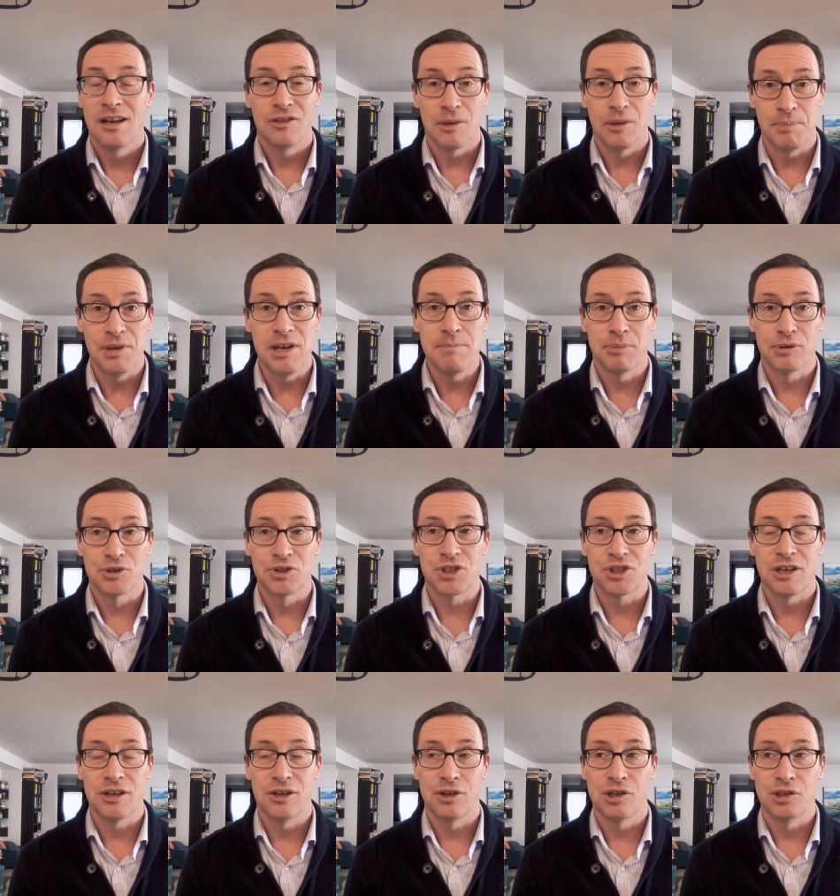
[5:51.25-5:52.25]
the people
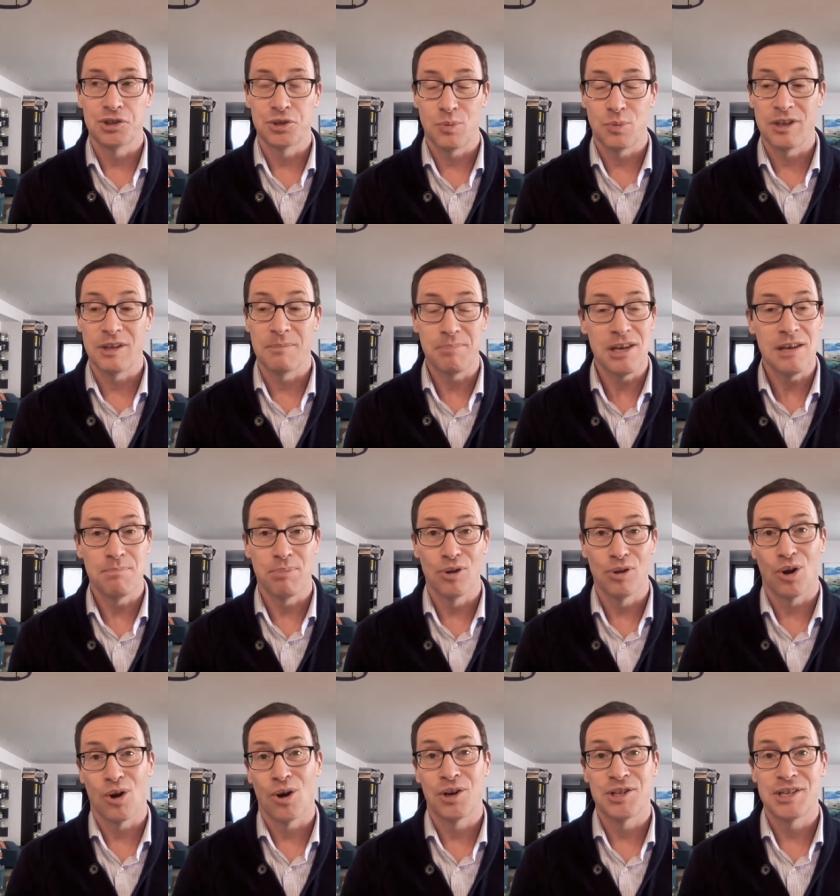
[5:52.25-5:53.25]
skills when the
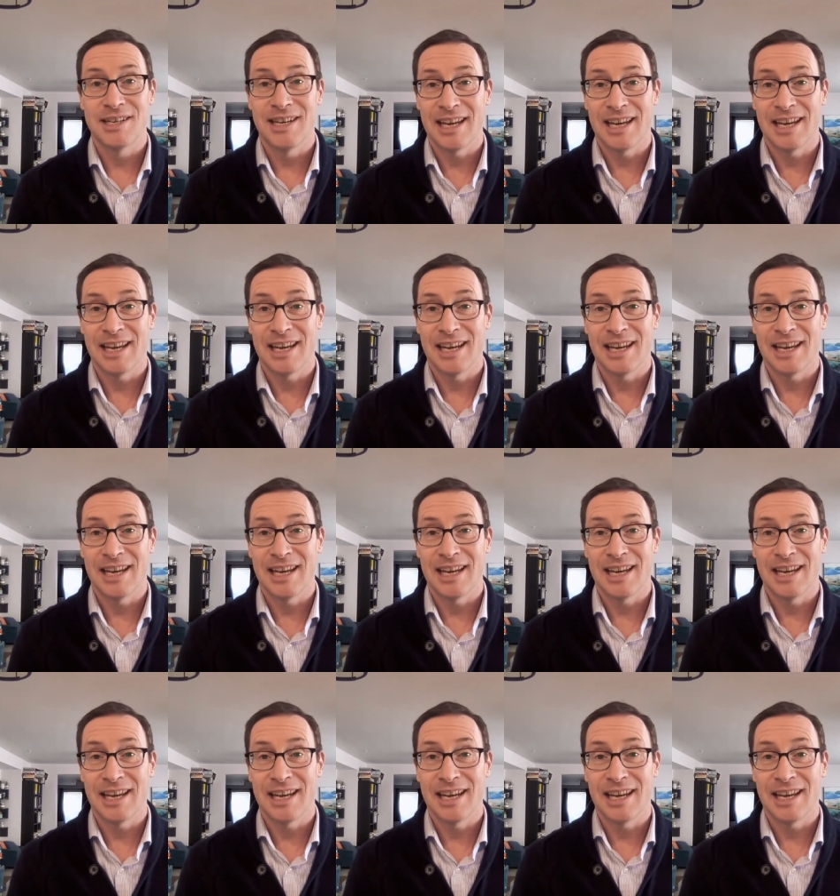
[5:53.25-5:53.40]
people aren't